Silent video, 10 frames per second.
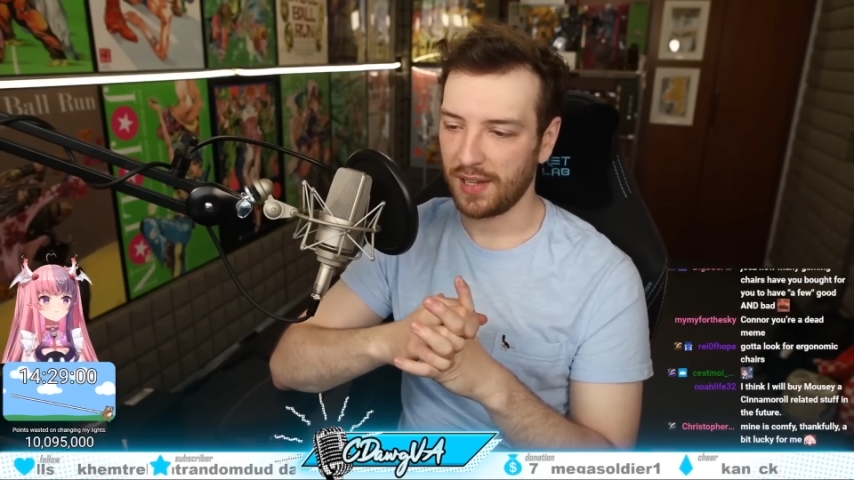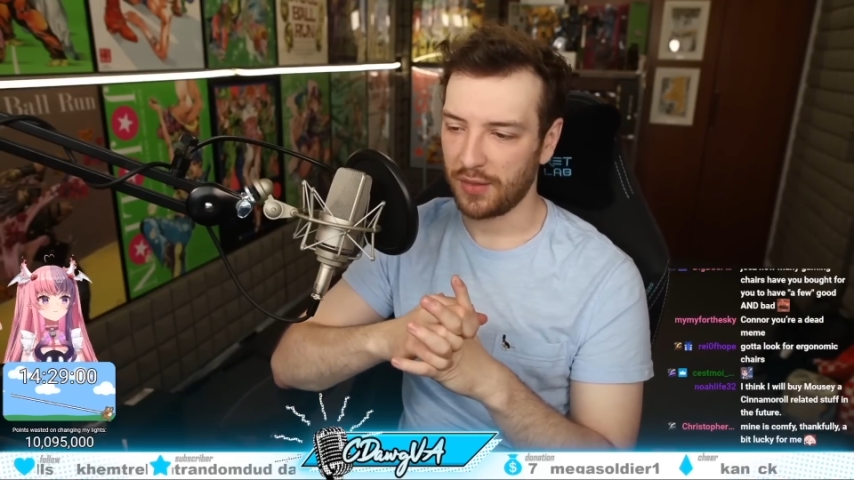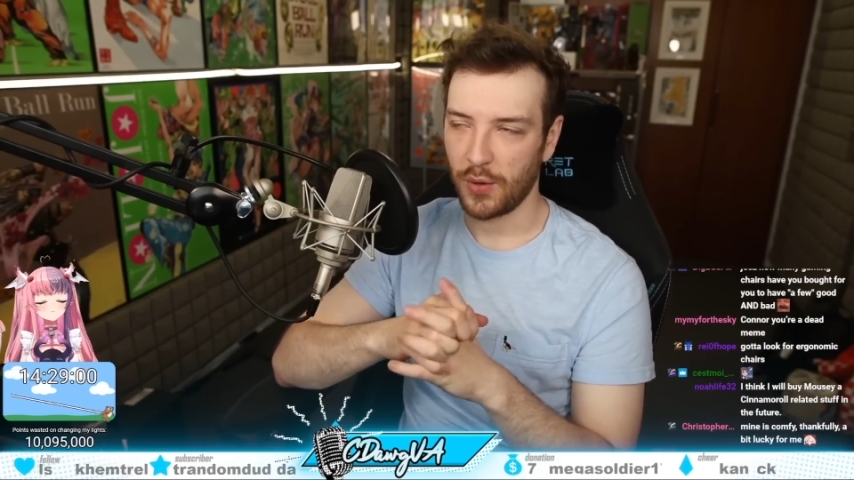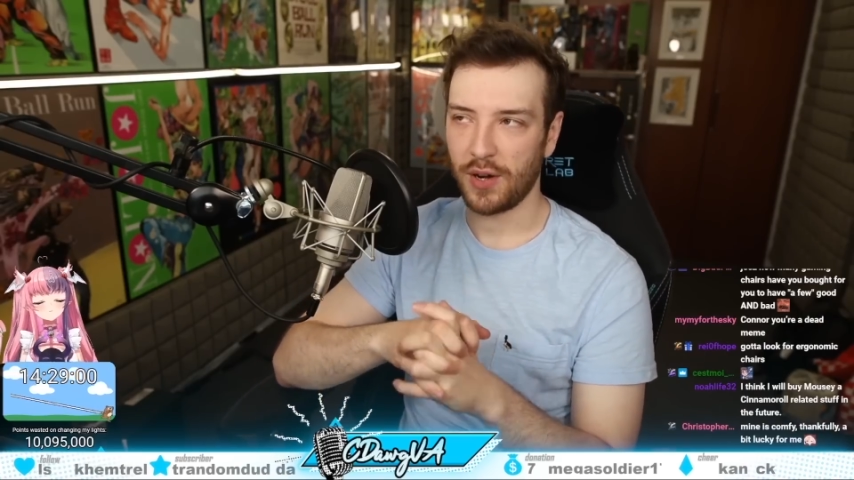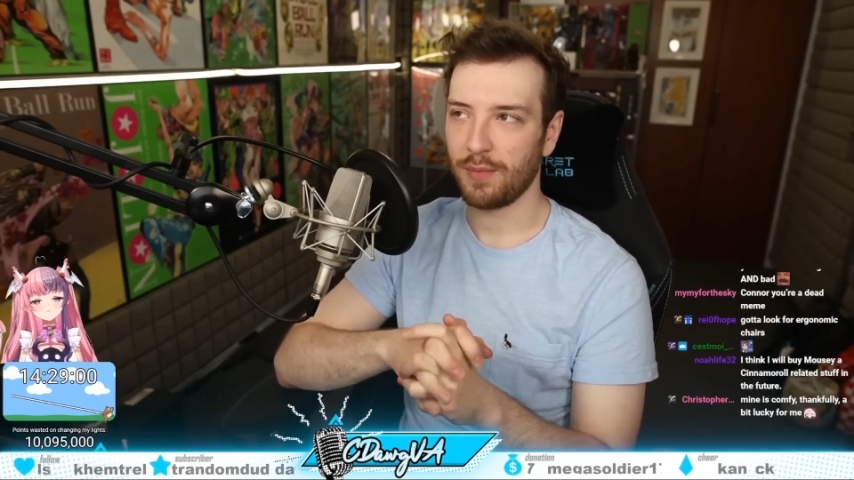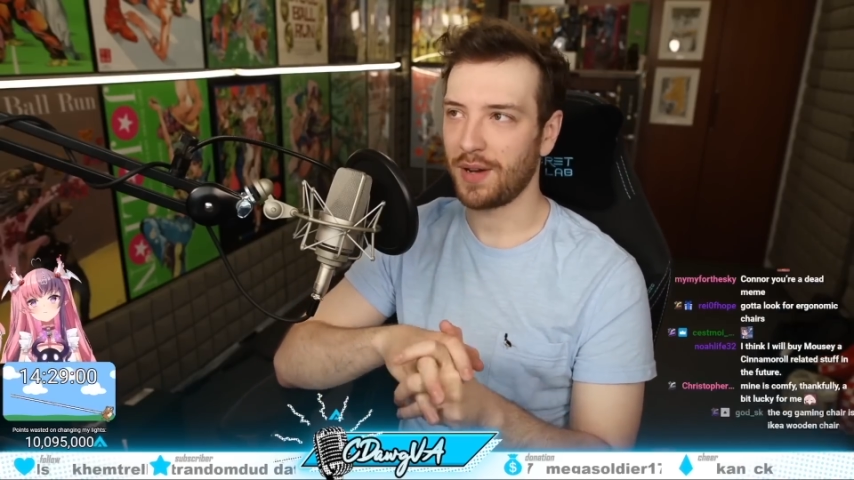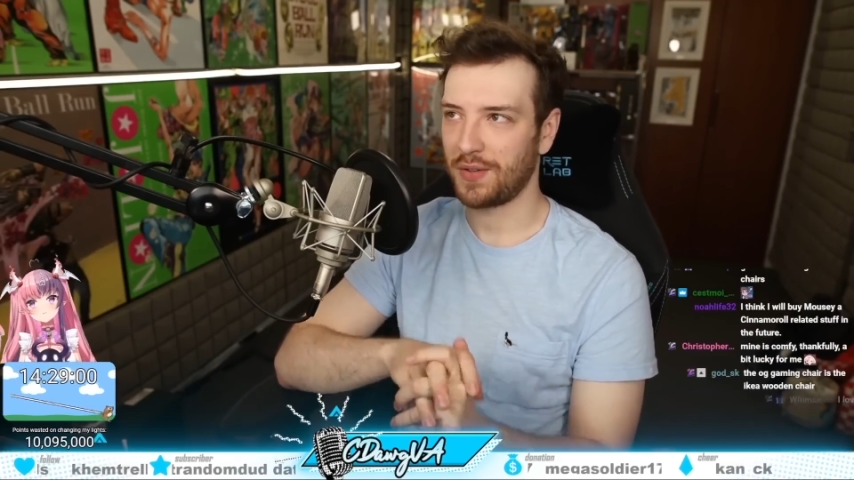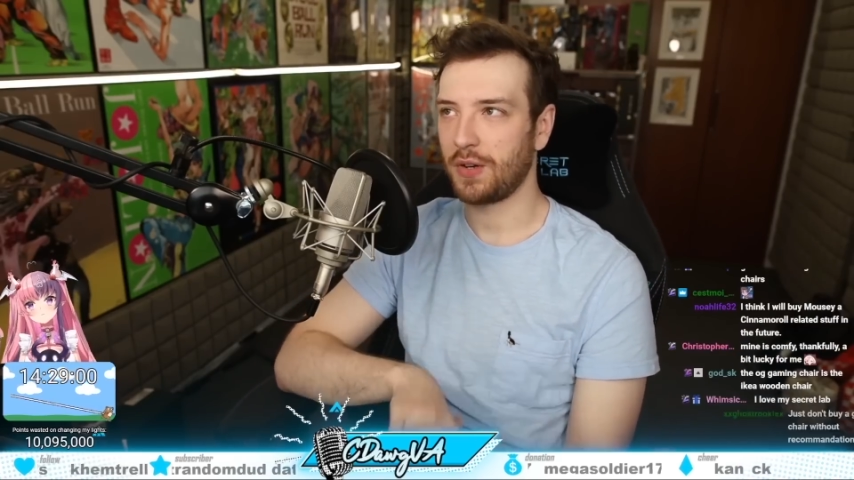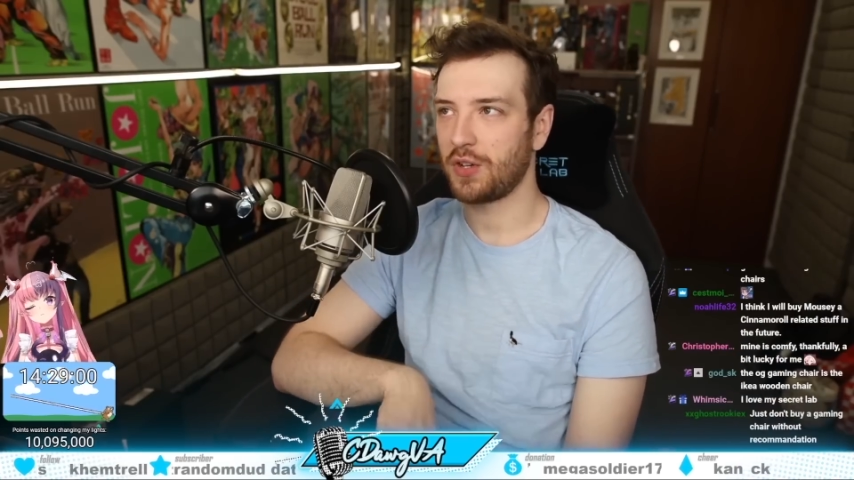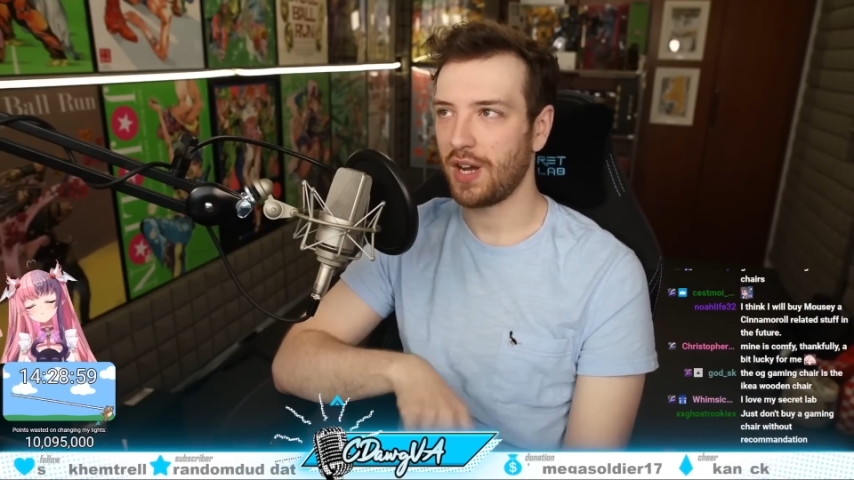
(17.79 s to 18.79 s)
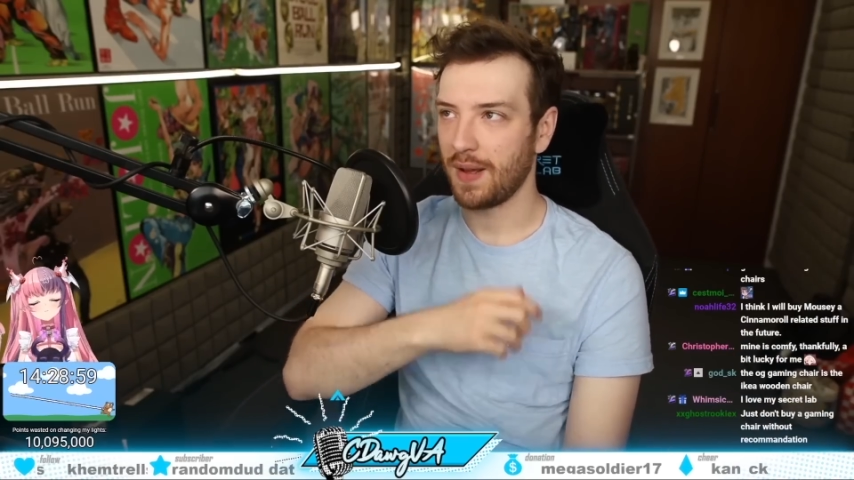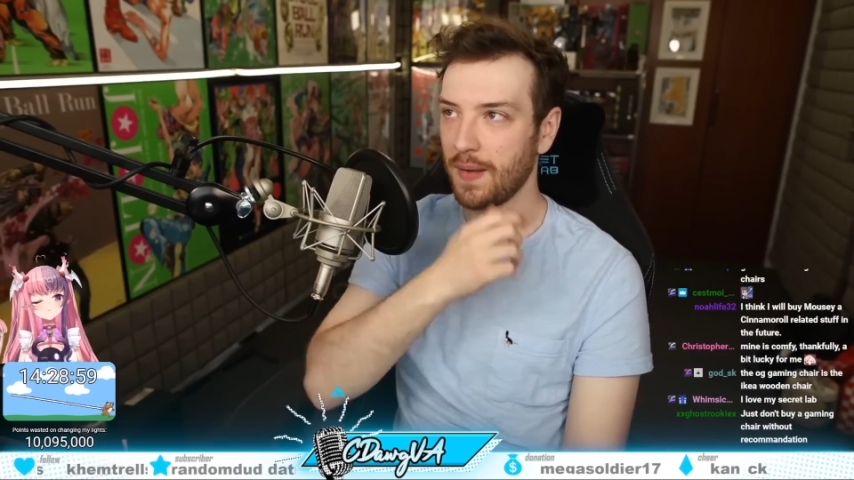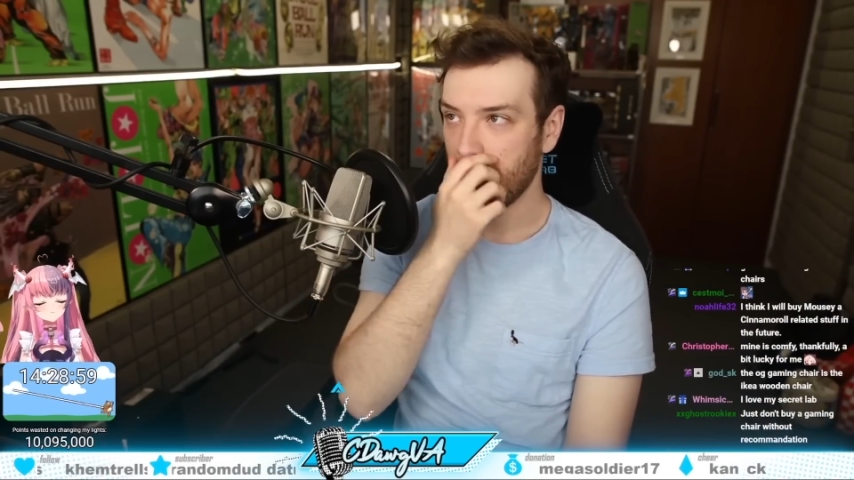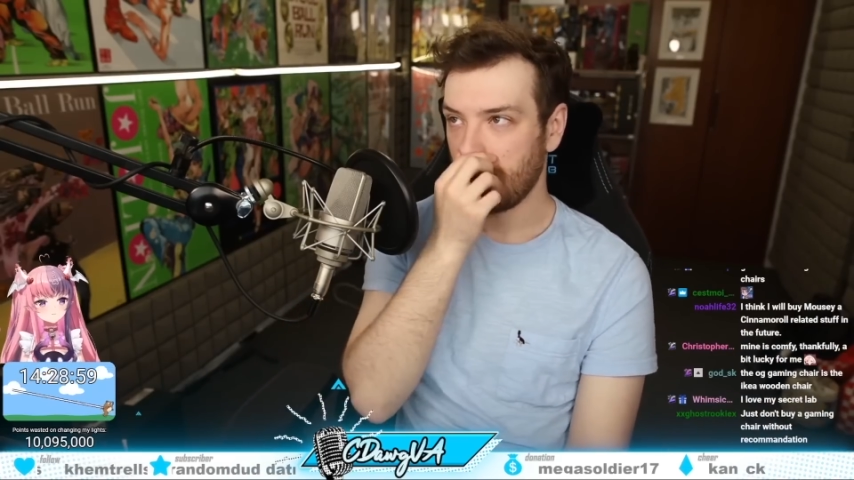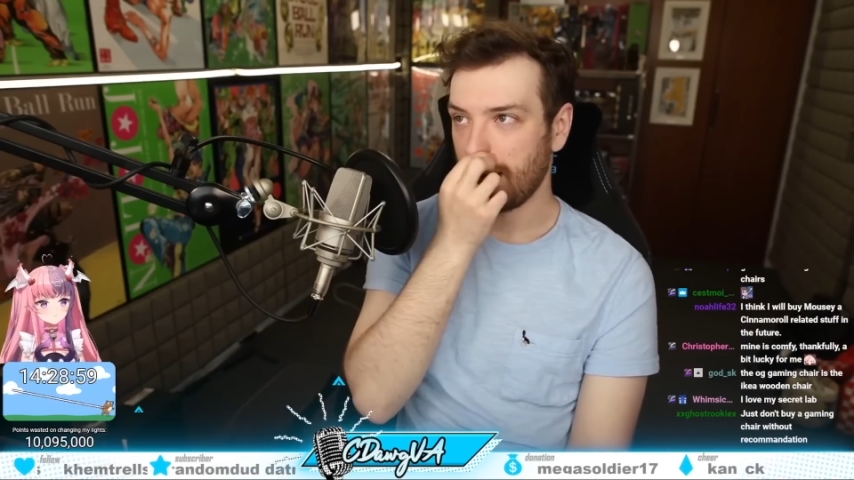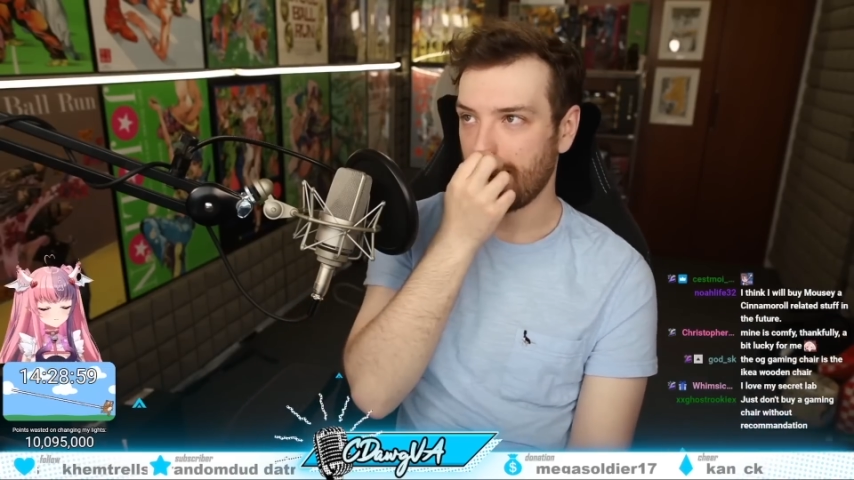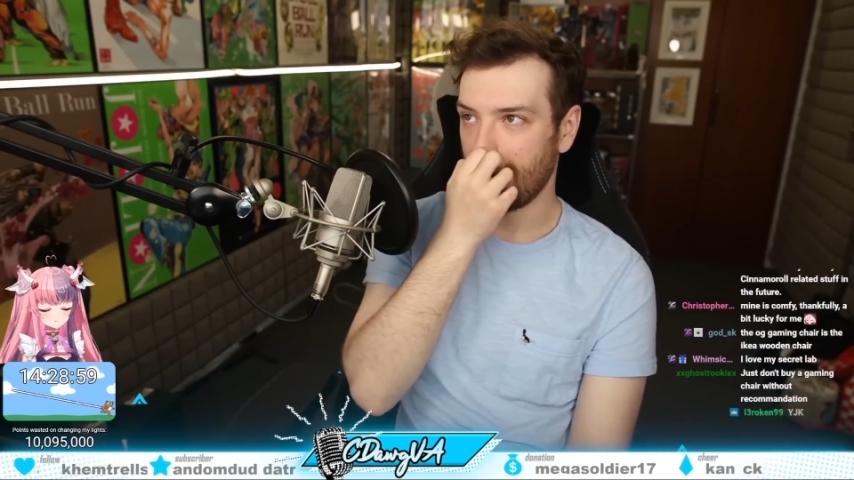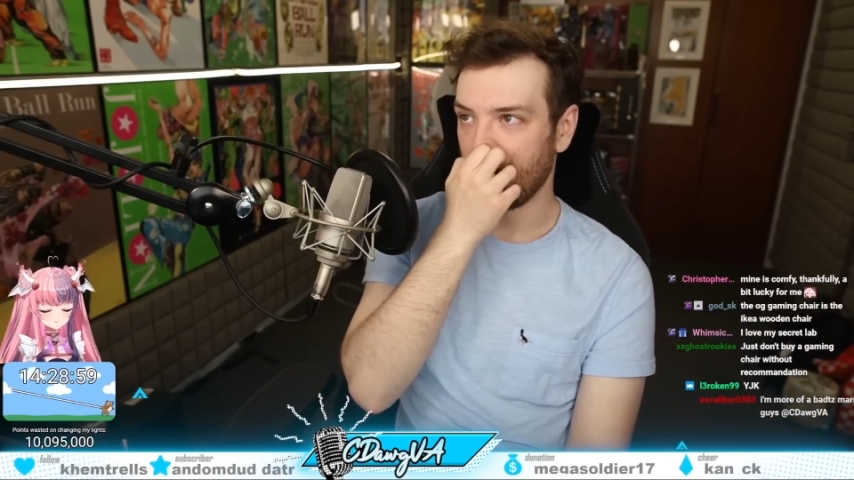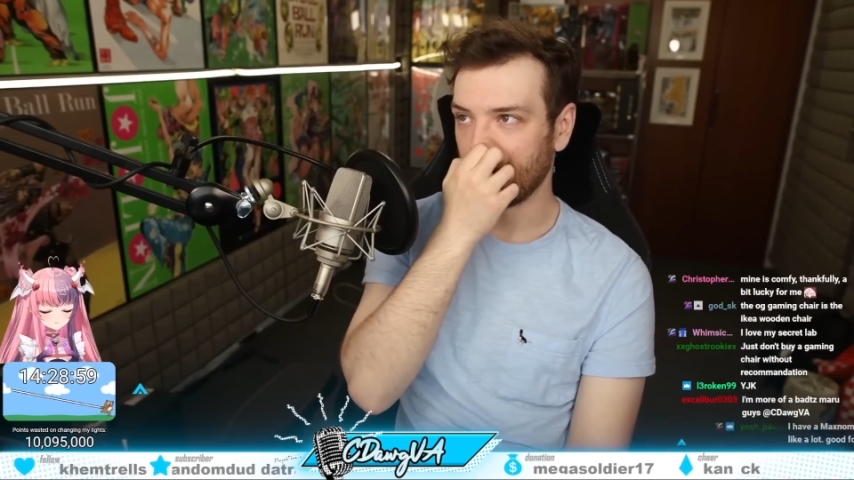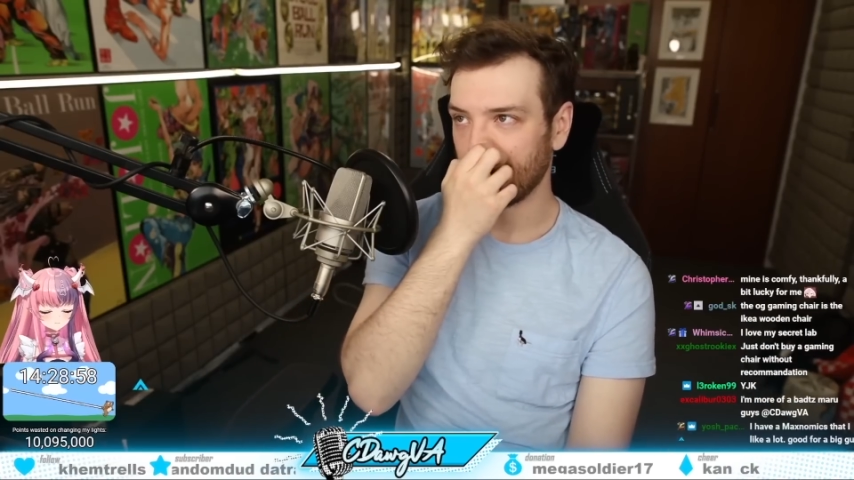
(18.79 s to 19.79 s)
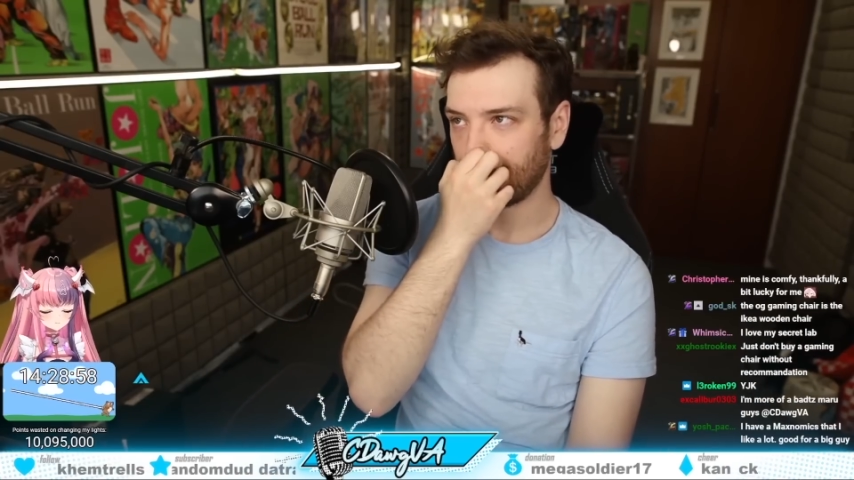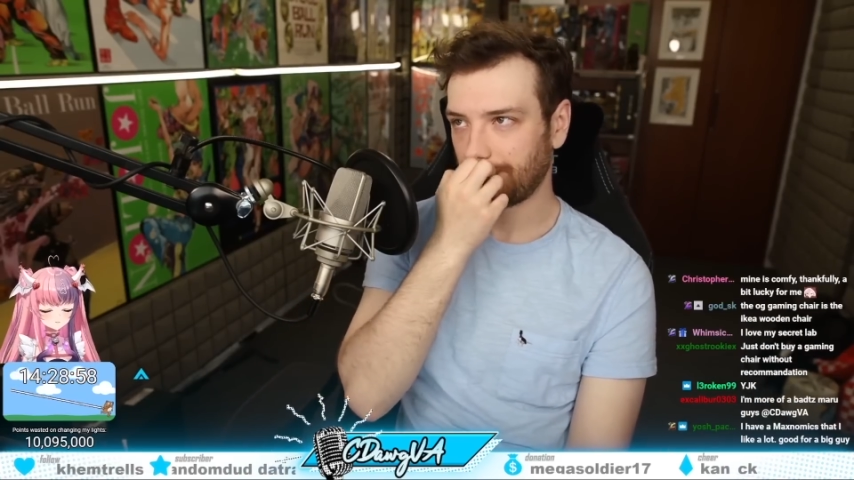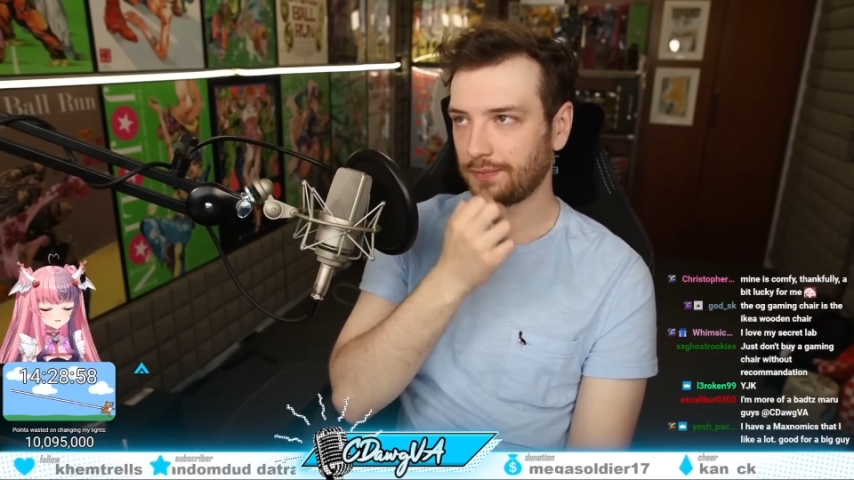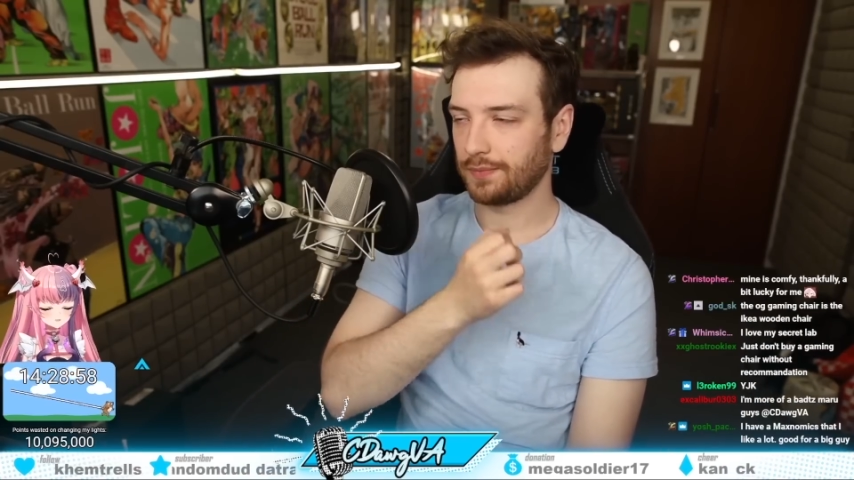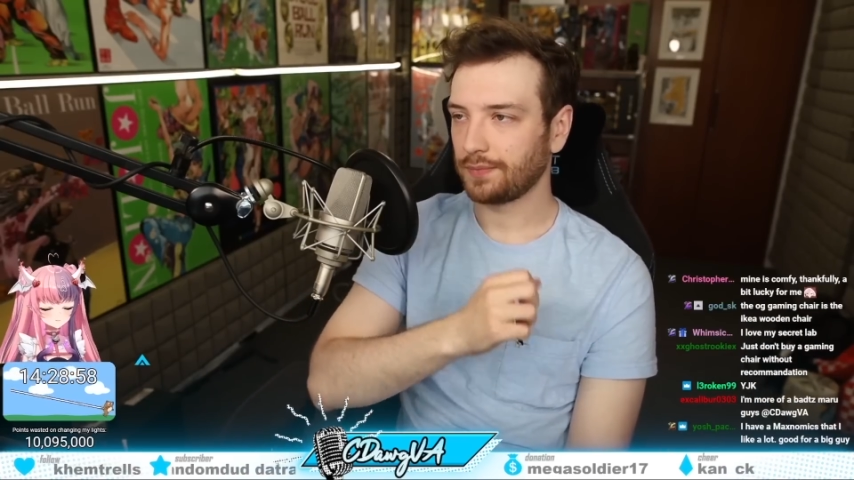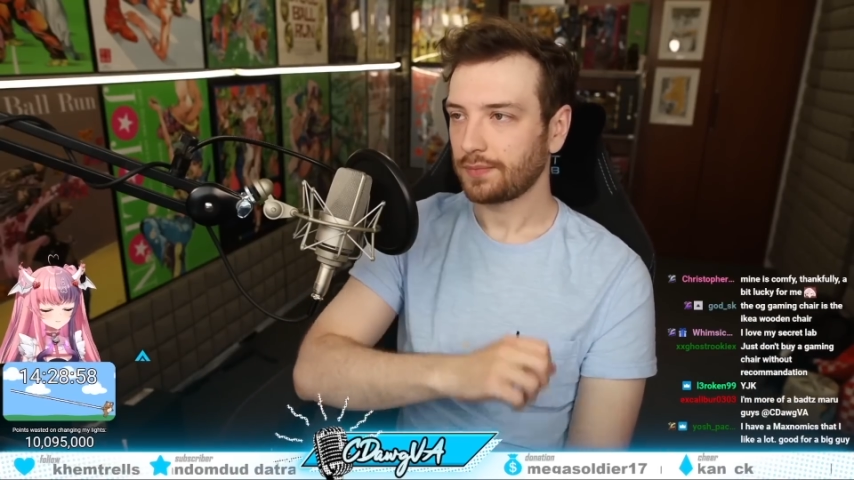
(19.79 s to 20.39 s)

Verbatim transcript: like 300 bucks on a chair um yeah